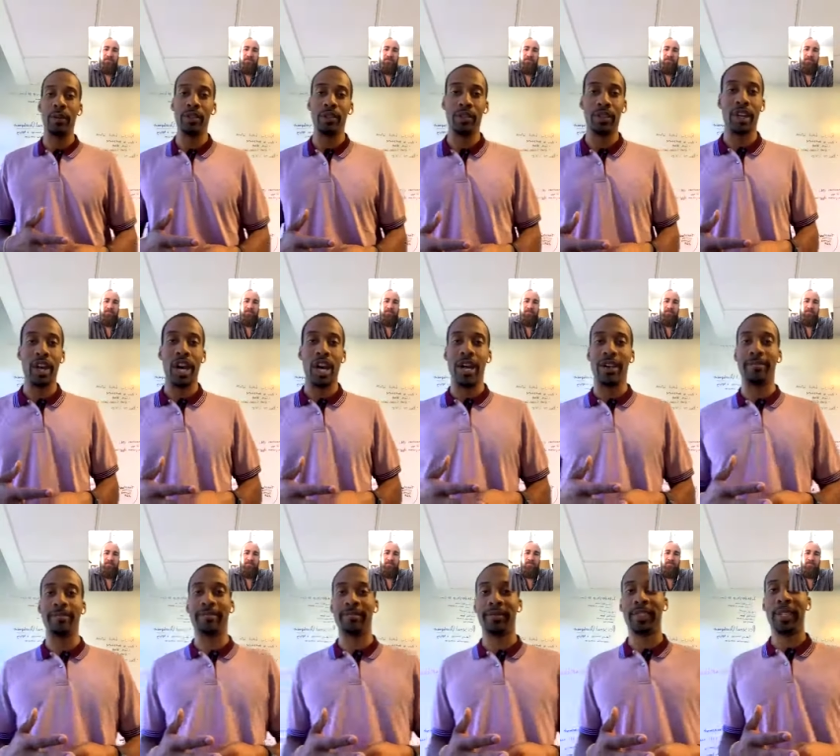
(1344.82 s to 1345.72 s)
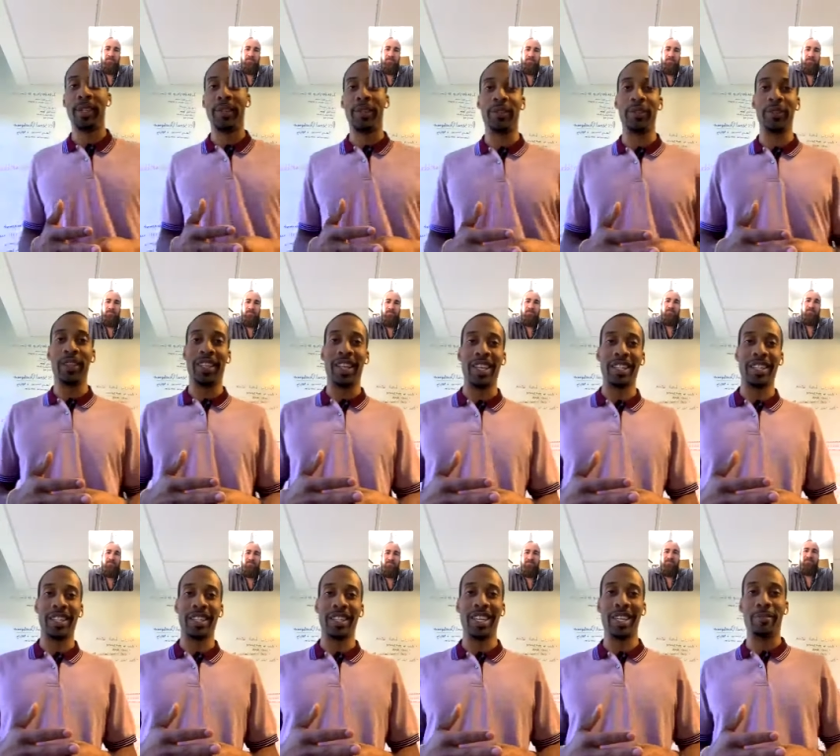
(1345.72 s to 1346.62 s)
ones are hot, so we like
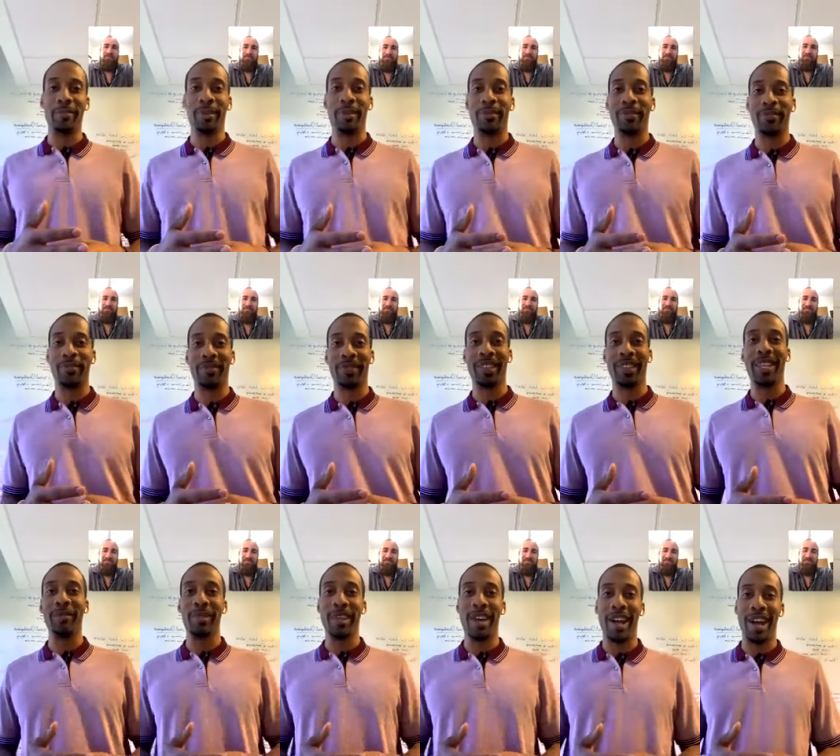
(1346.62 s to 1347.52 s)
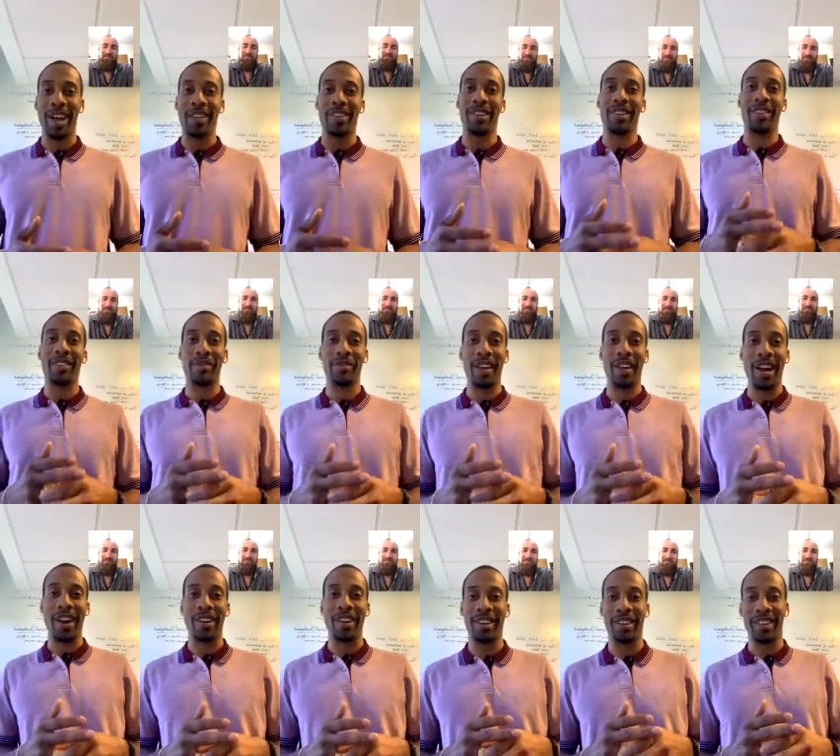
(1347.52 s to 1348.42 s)
to keep them, keep the iron in the
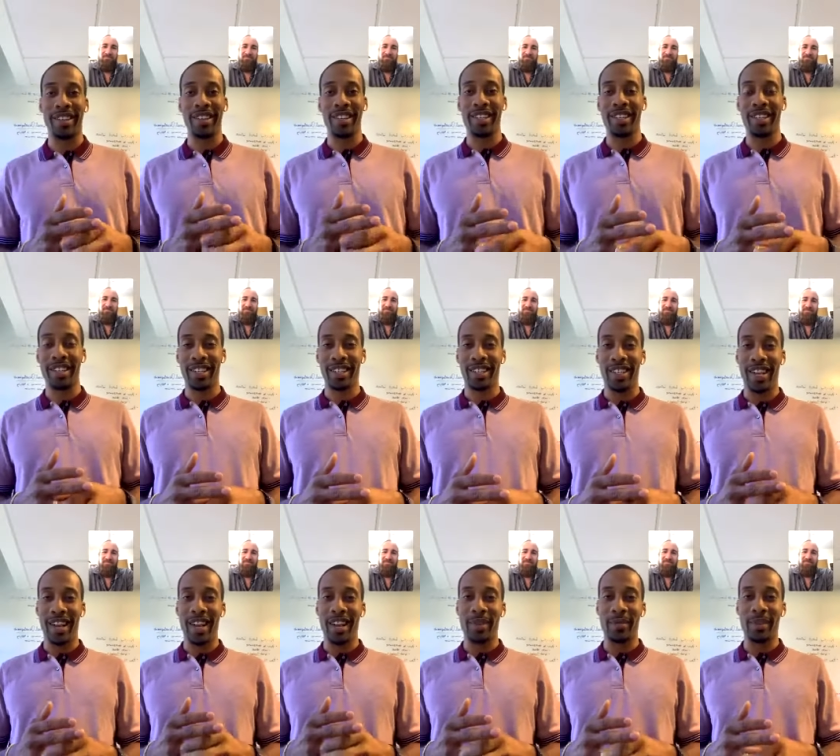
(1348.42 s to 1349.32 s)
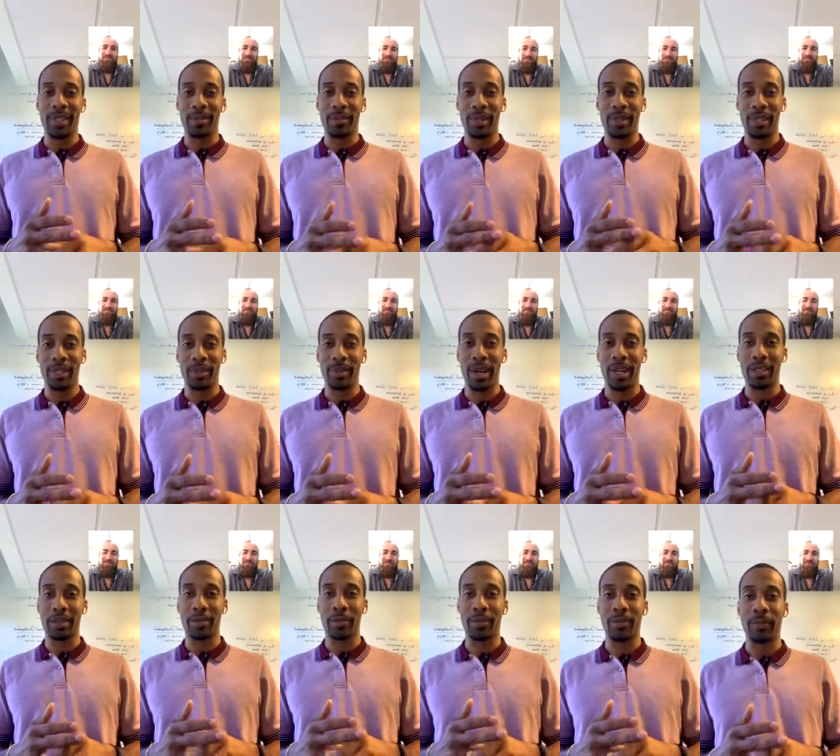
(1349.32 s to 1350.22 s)
fire um, as much as
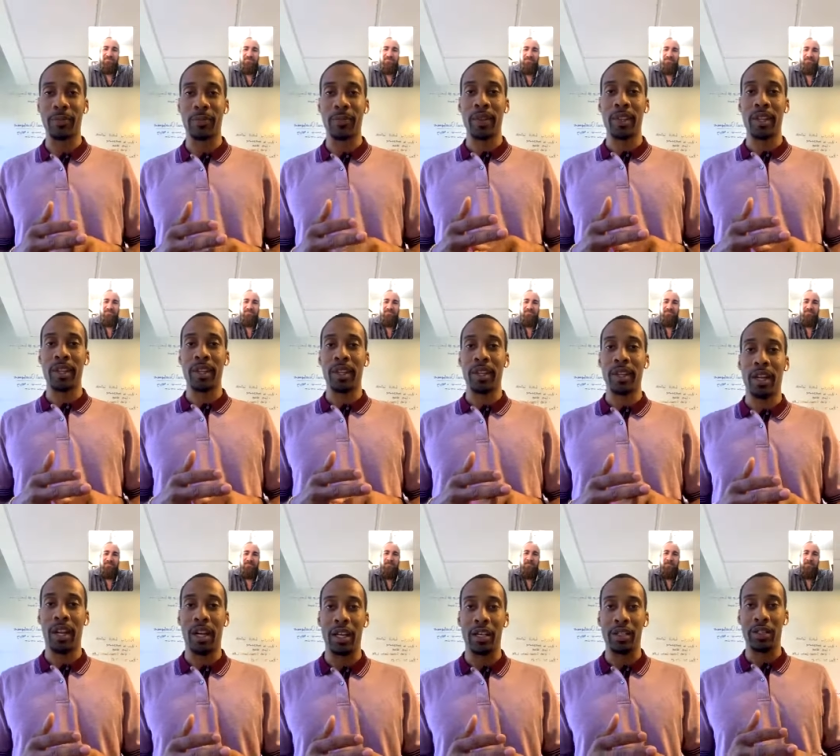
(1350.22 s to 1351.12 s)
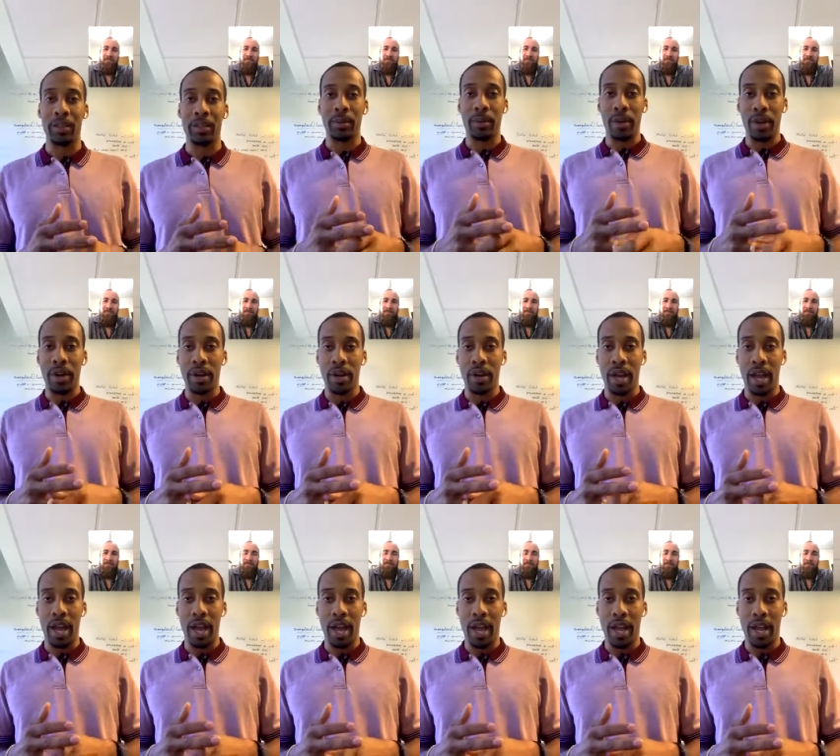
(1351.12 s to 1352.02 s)
possible. Uh, so Brennan
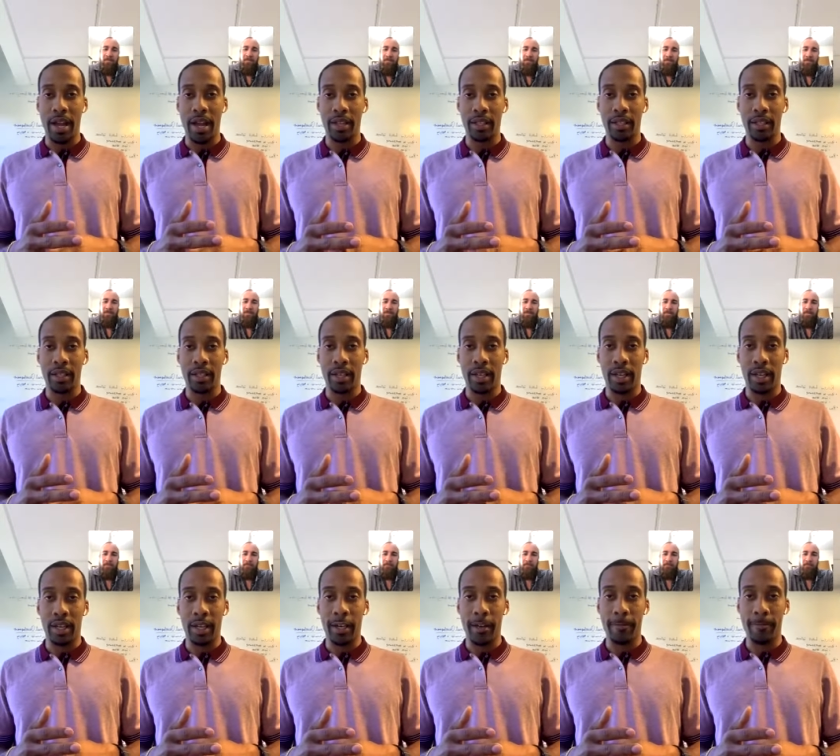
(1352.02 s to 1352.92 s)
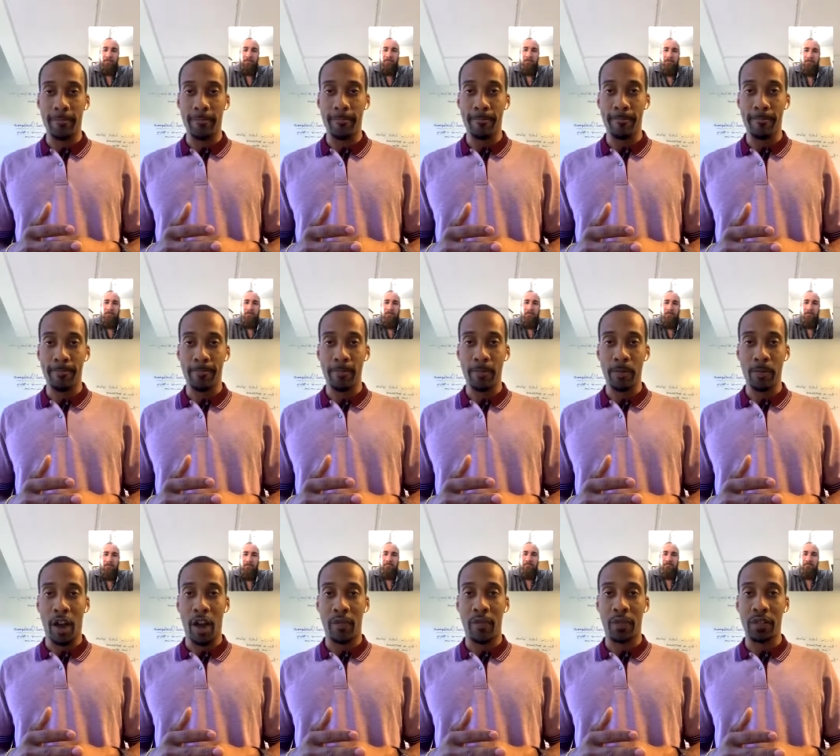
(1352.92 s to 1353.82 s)
asked, um,
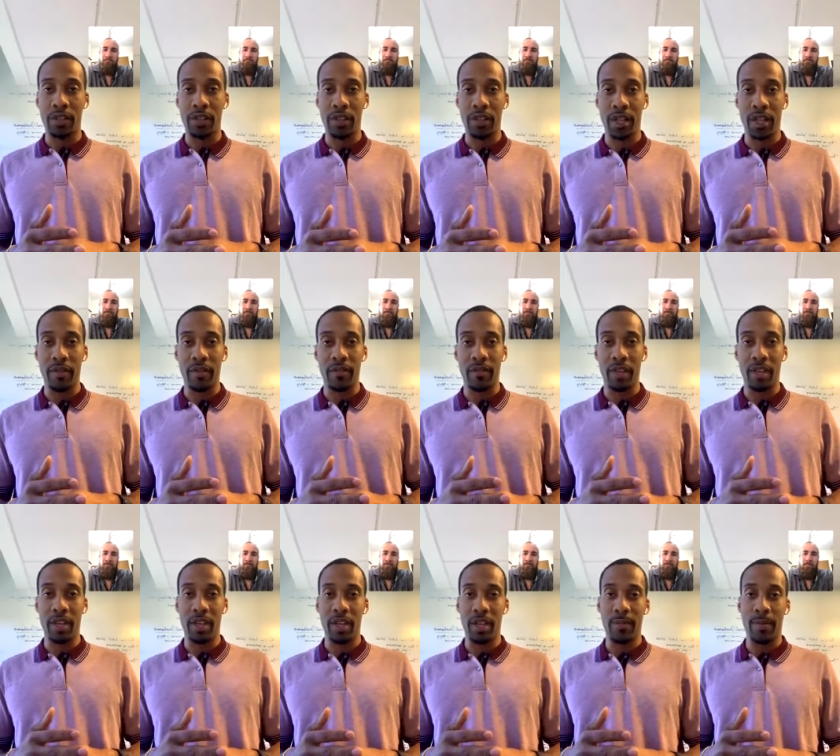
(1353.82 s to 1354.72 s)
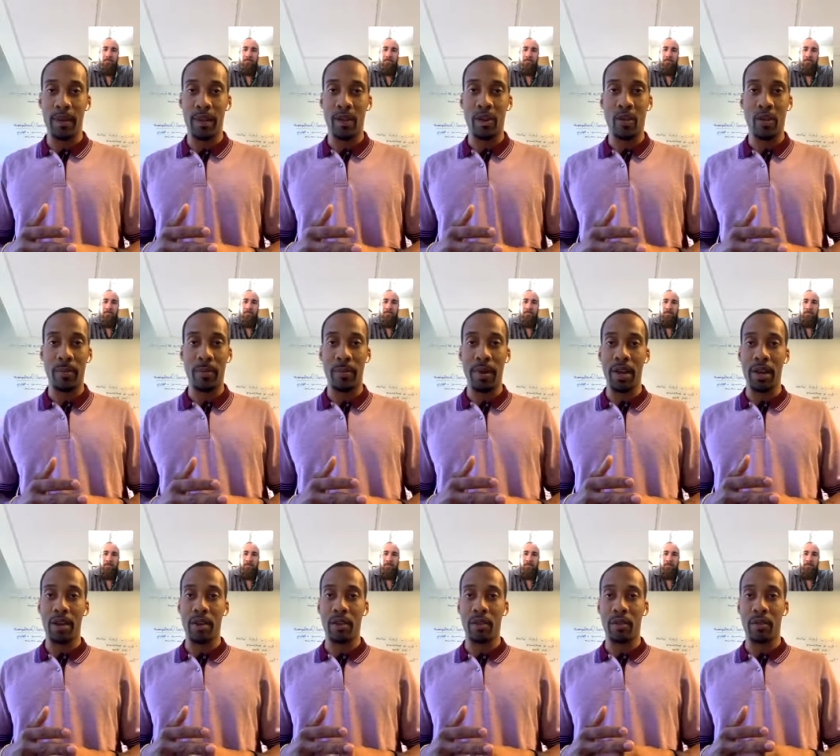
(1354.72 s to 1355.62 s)
offers sent via email or
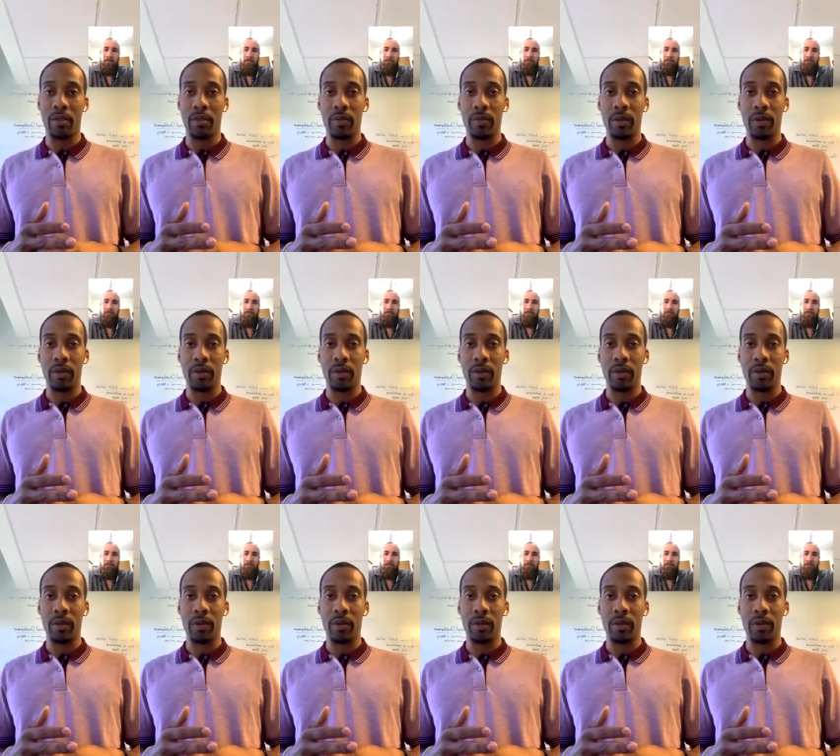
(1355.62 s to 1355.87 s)
mail.